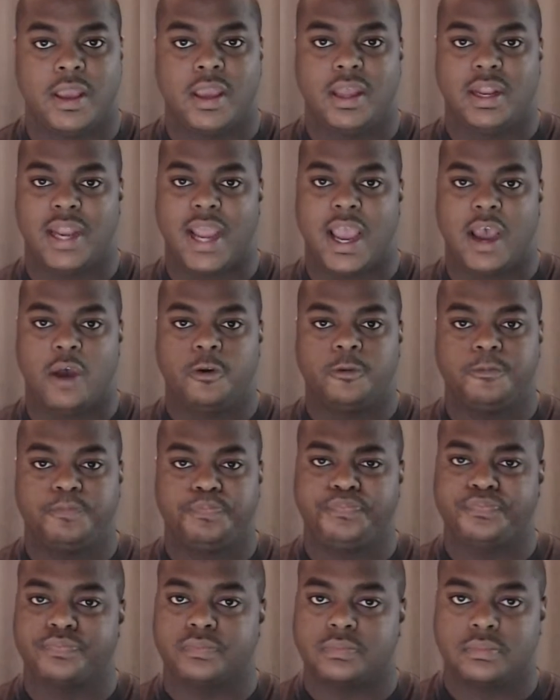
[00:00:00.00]
Now,
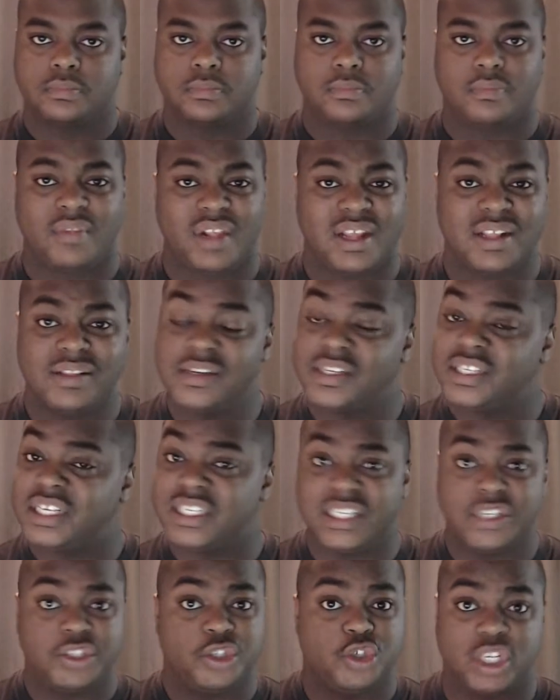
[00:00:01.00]
this
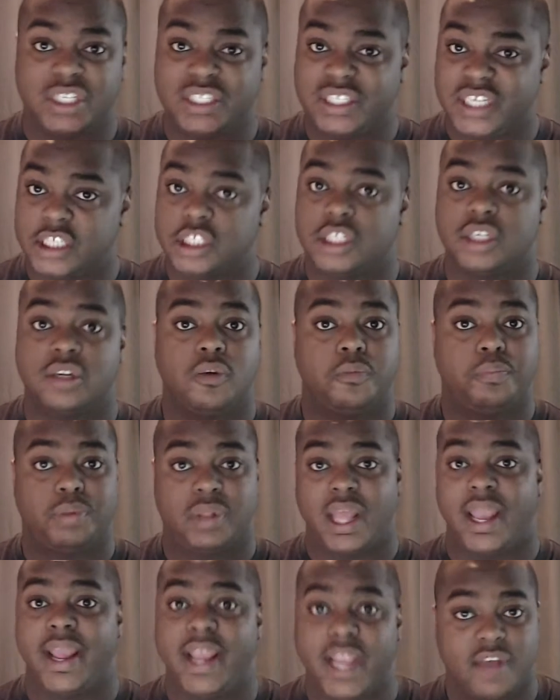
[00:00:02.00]
isn't traditional
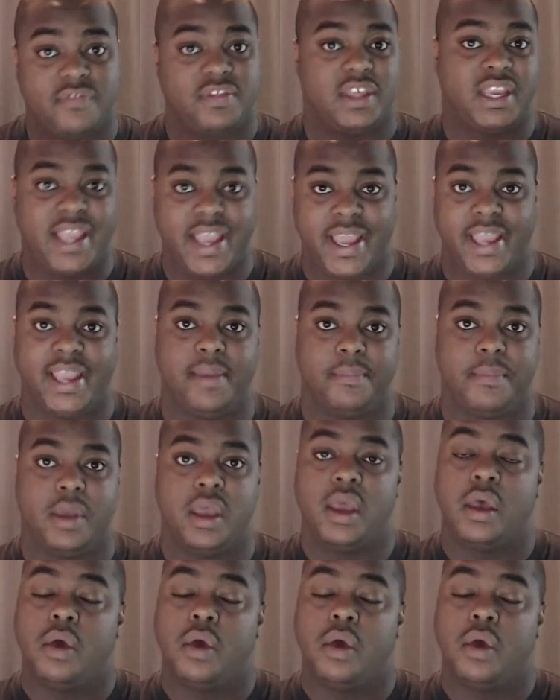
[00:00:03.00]
playing of the game.